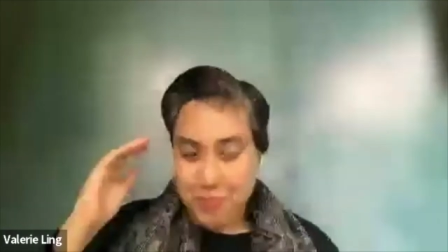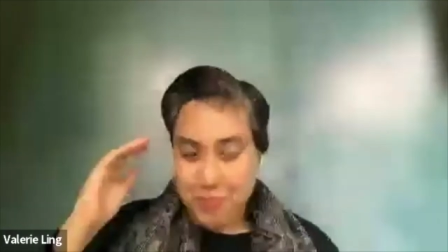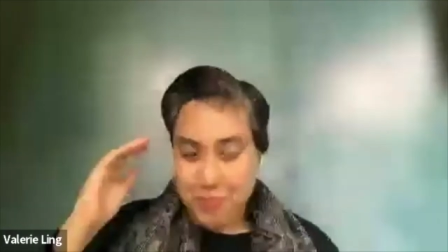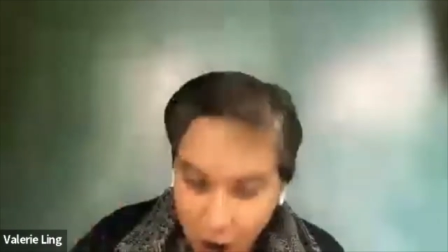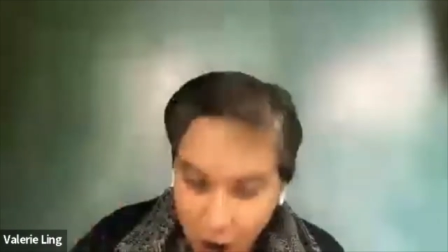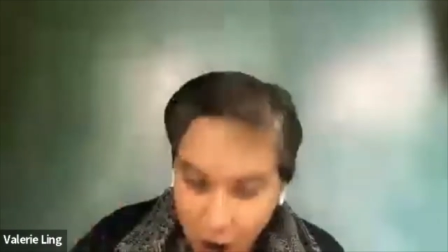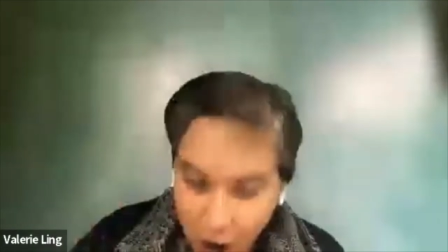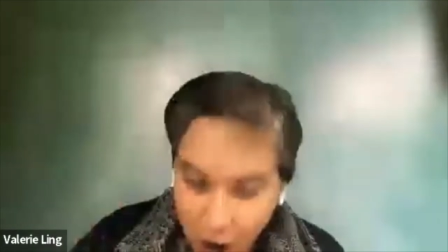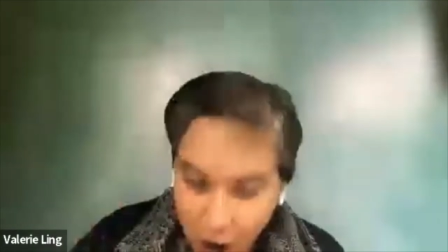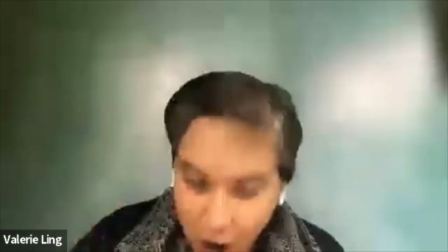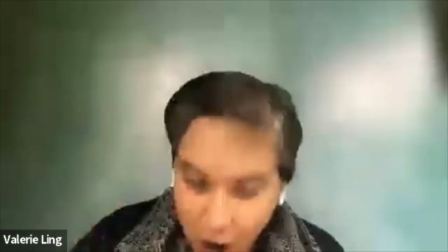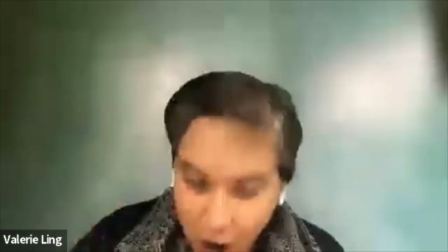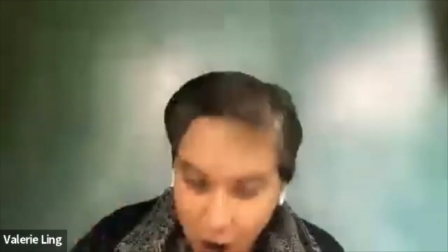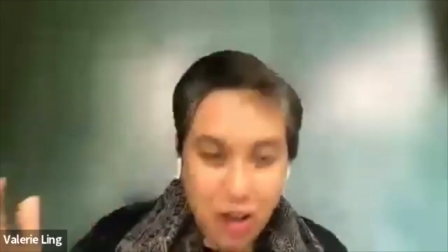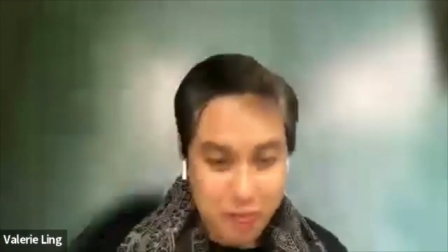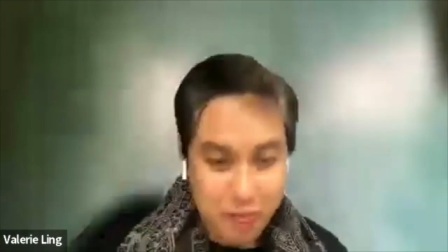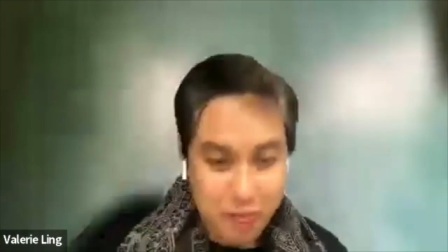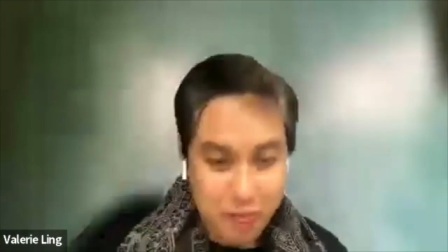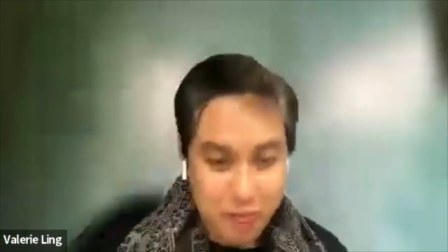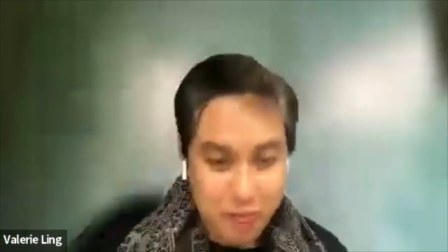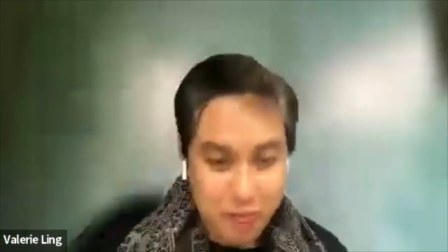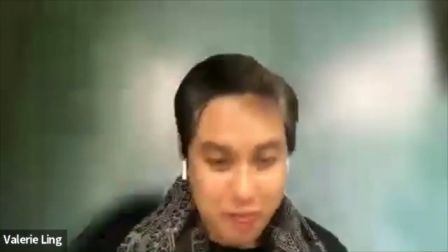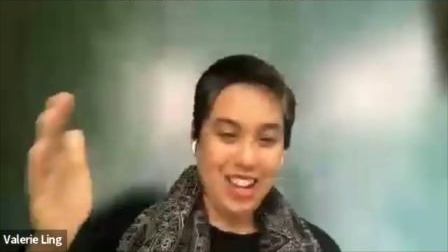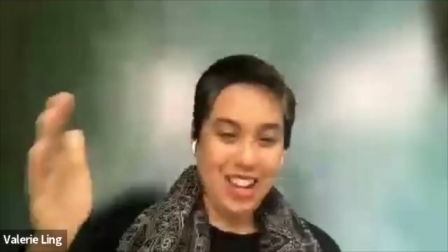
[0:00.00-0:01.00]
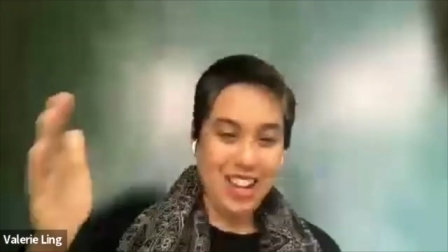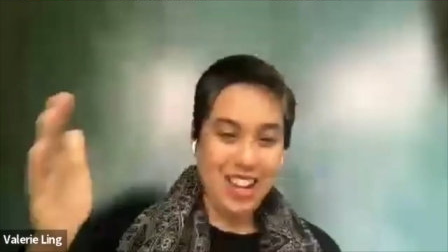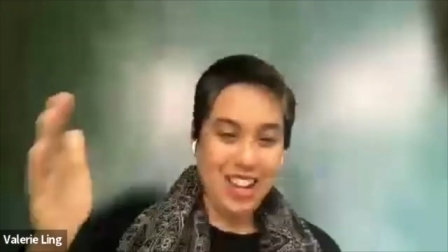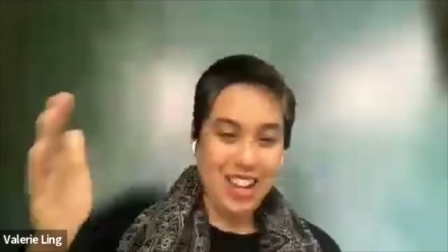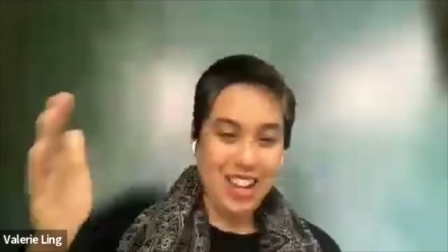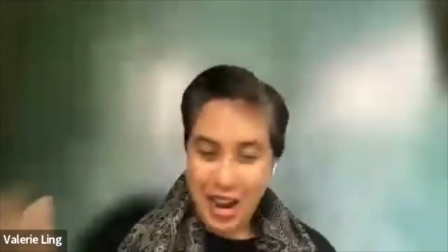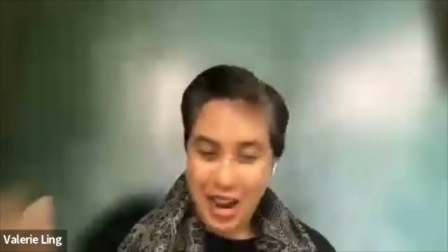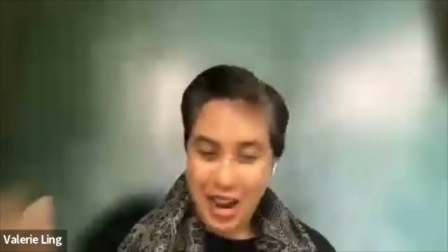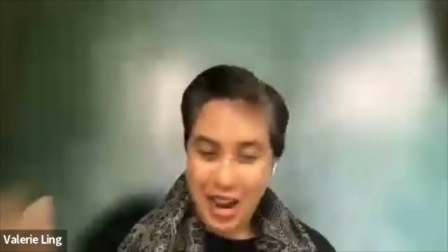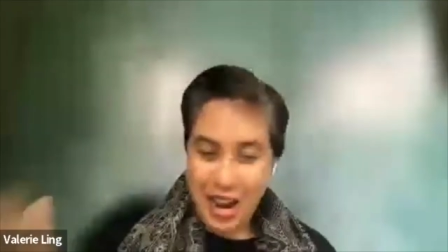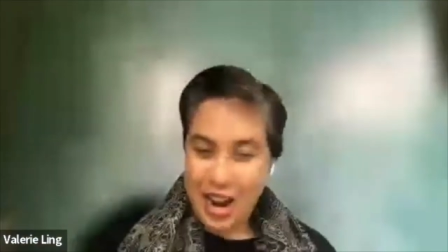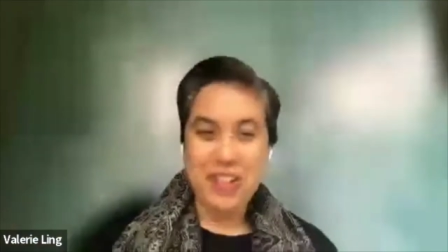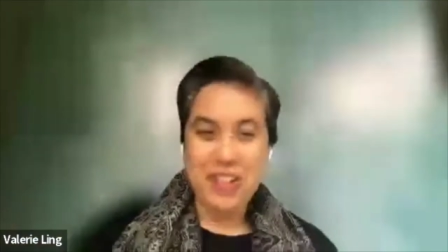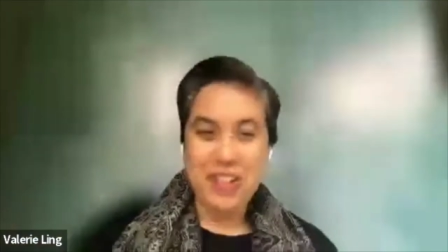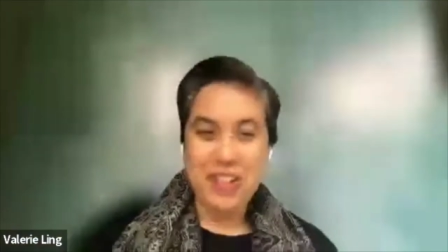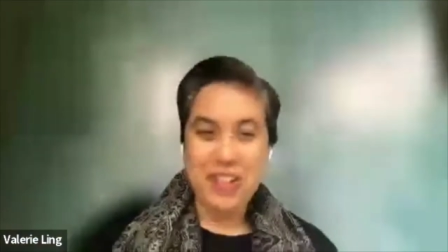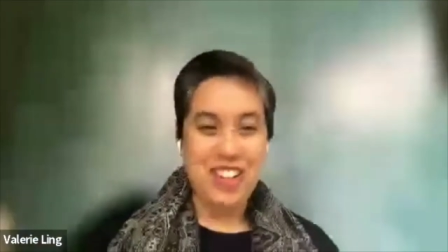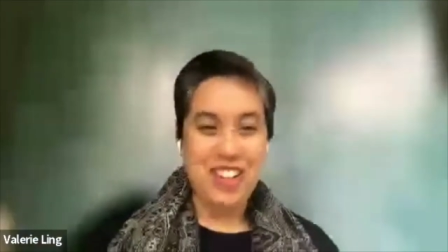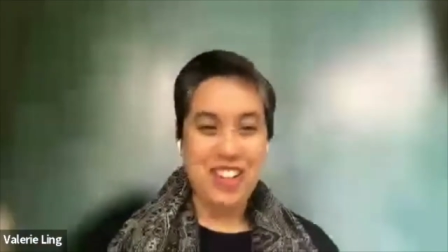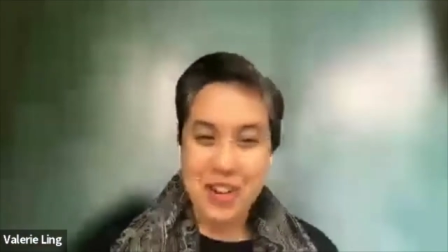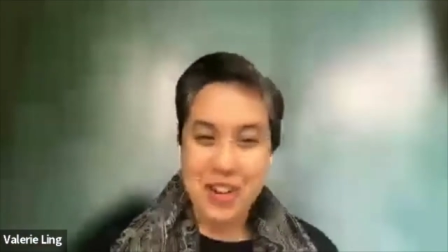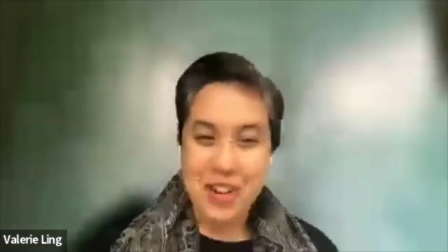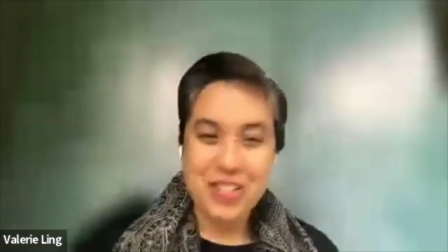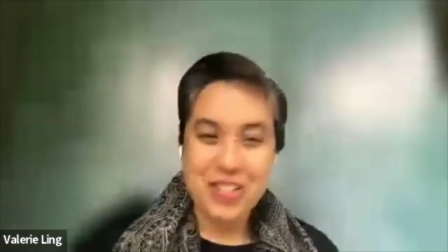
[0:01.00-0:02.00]
dog pet parent
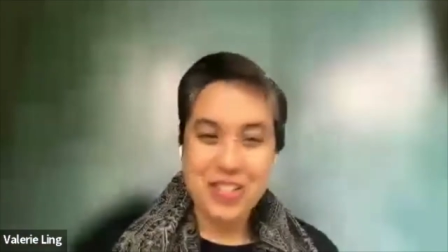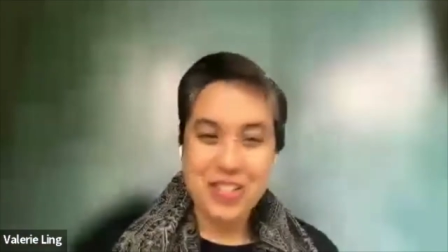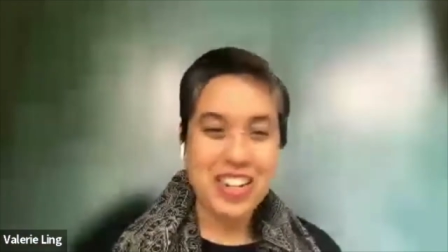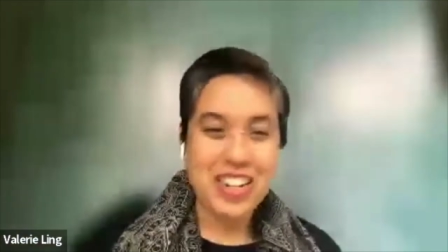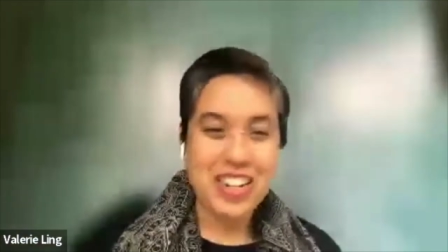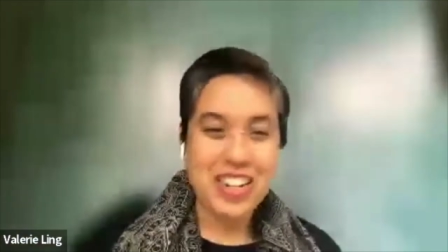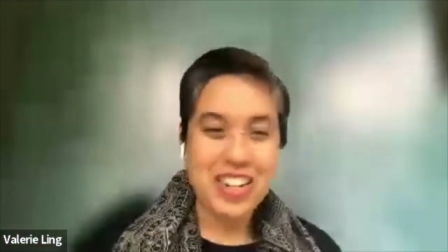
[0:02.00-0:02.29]
owner,